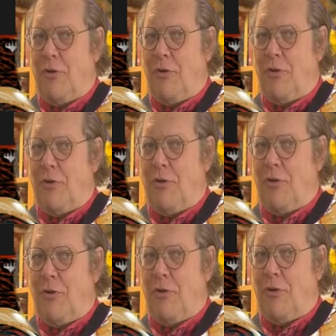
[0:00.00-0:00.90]

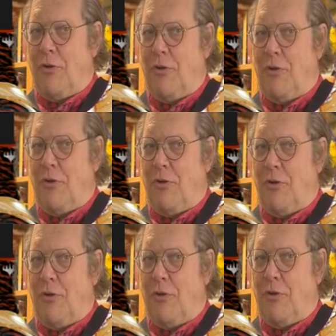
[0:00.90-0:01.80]

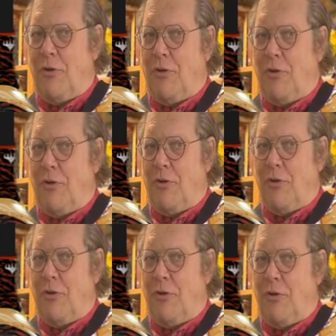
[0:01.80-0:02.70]

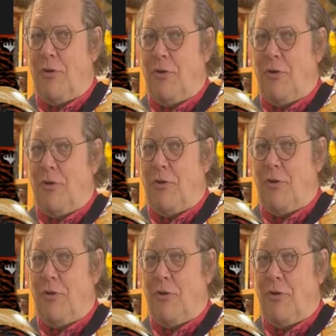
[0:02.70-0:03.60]

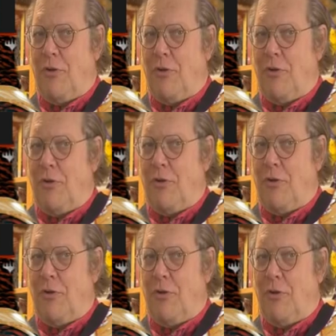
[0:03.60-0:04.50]

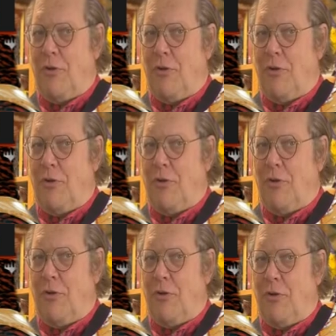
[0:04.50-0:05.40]

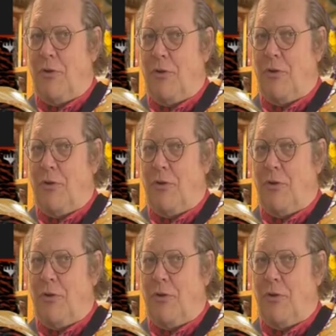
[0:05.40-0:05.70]
This person isn't speaking.